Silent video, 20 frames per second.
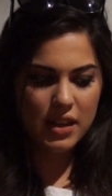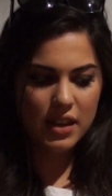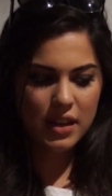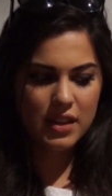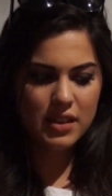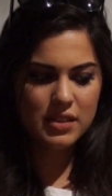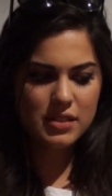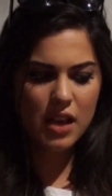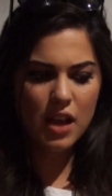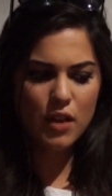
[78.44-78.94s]

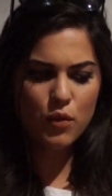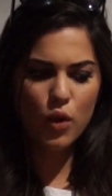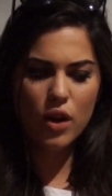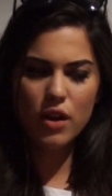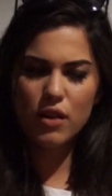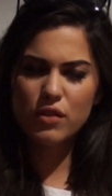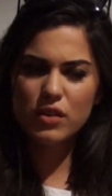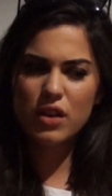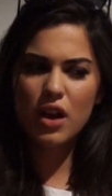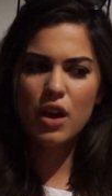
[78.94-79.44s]
He's like
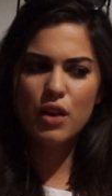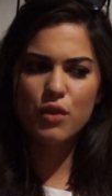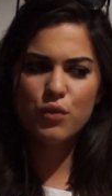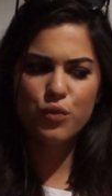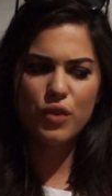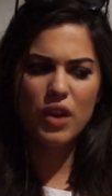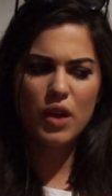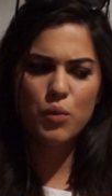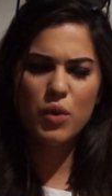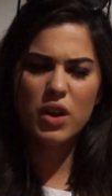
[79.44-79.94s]
one
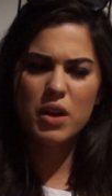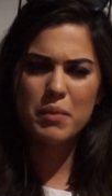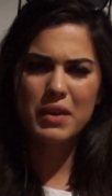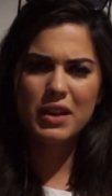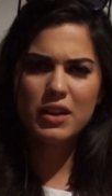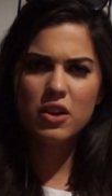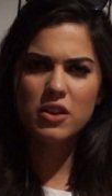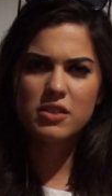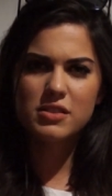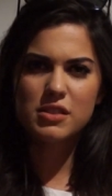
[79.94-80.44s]
of my
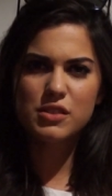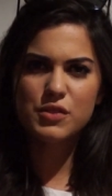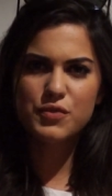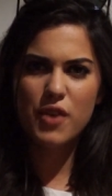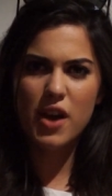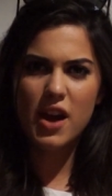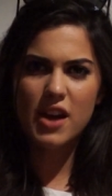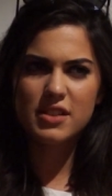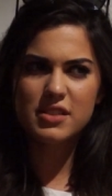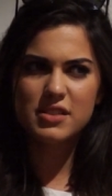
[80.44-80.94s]
closest
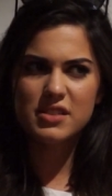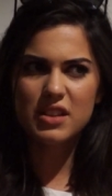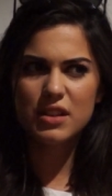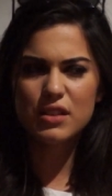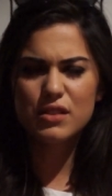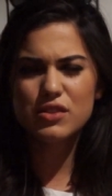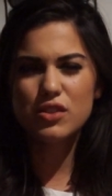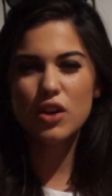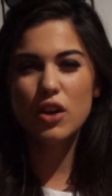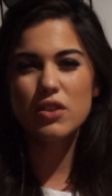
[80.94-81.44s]
friends, and
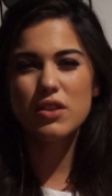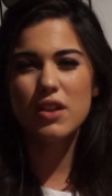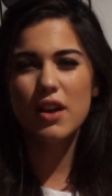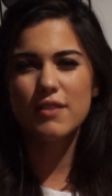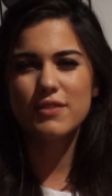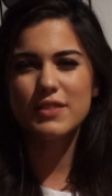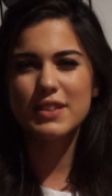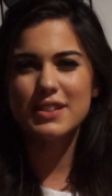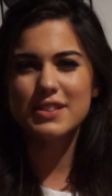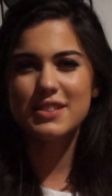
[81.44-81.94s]
it's so
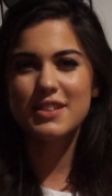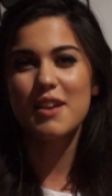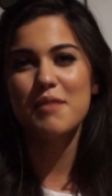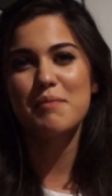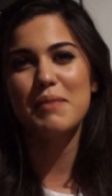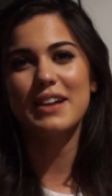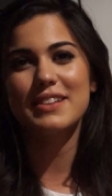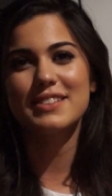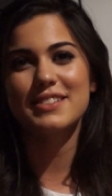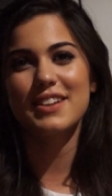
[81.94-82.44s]
lovely to come
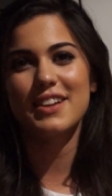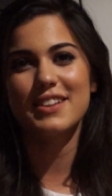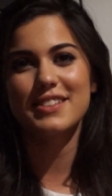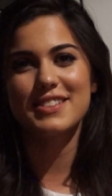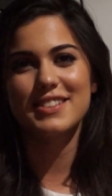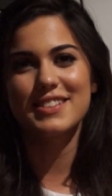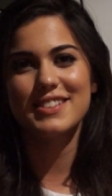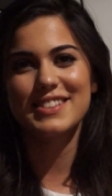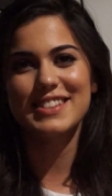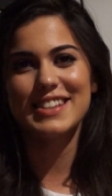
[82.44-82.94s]
back to
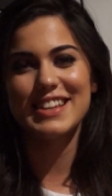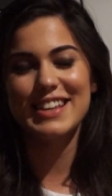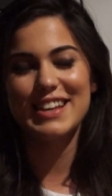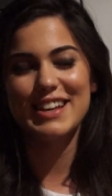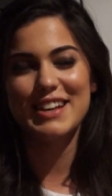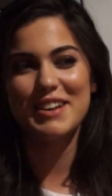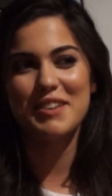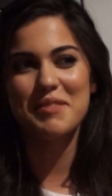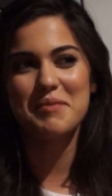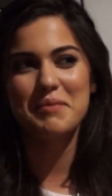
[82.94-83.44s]
London and see
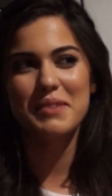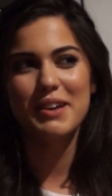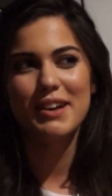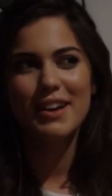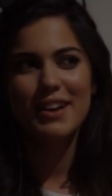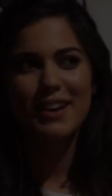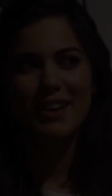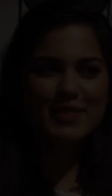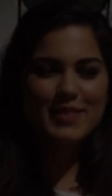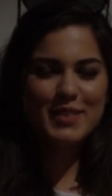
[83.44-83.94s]
him.
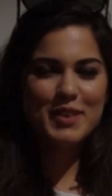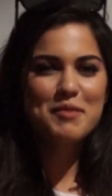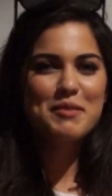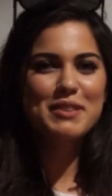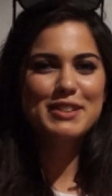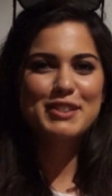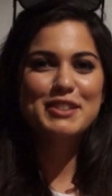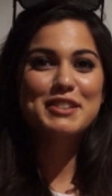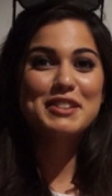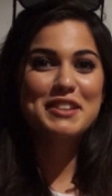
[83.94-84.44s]

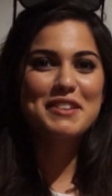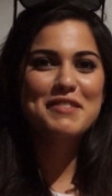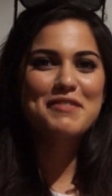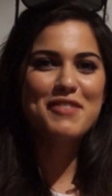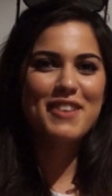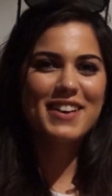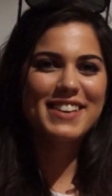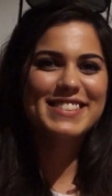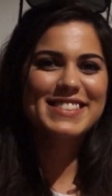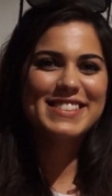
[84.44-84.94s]
We're just good
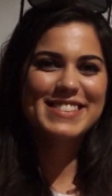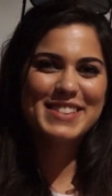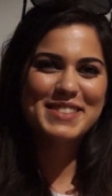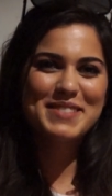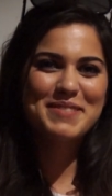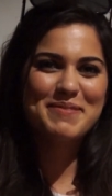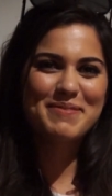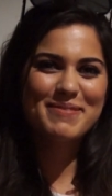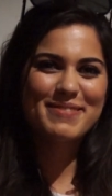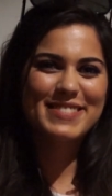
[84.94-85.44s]
friends.
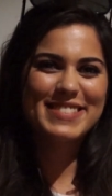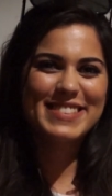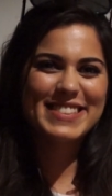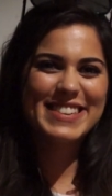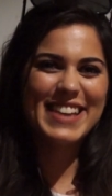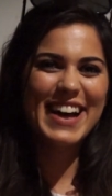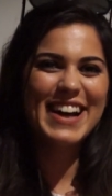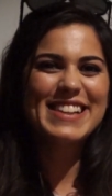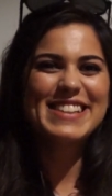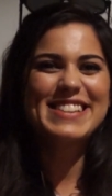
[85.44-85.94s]

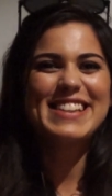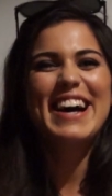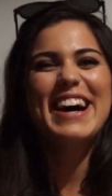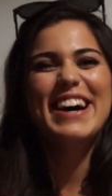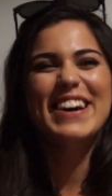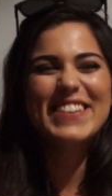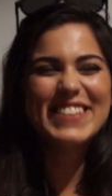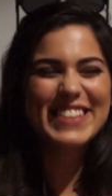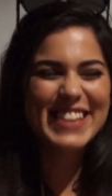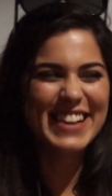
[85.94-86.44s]
That's
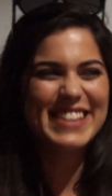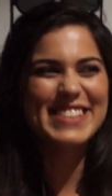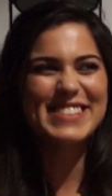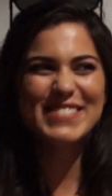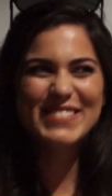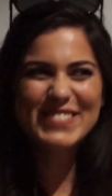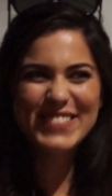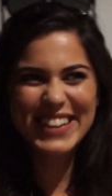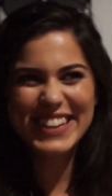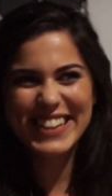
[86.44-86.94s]

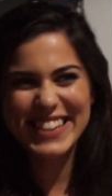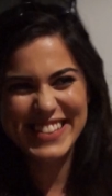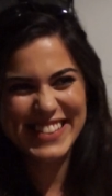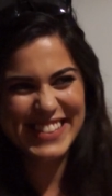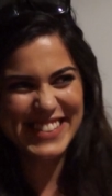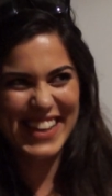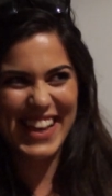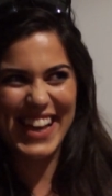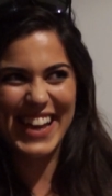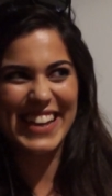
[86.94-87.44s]
all I can
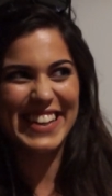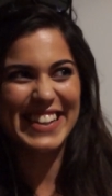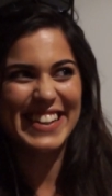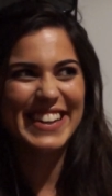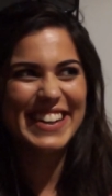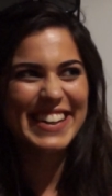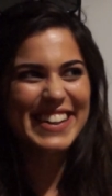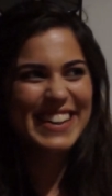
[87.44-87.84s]
say.